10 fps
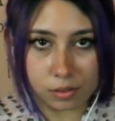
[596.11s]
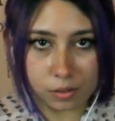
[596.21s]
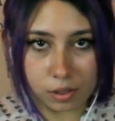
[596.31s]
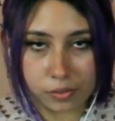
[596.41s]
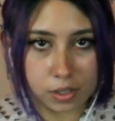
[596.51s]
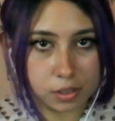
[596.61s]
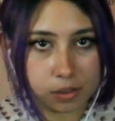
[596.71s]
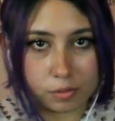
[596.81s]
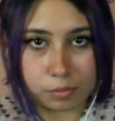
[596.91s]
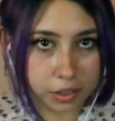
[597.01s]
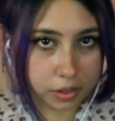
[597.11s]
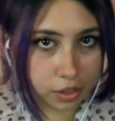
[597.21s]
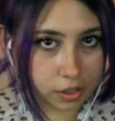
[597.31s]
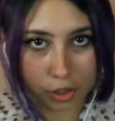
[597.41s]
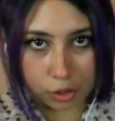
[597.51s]
universe, real
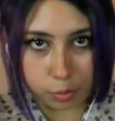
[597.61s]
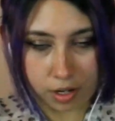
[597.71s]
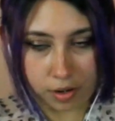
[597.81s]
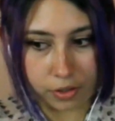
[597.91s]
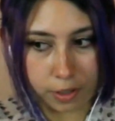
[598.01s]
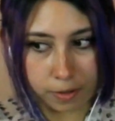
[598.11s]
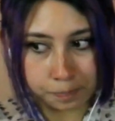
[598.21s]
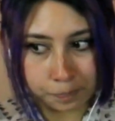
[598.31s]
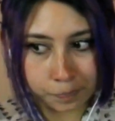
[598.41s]
universe, whatever.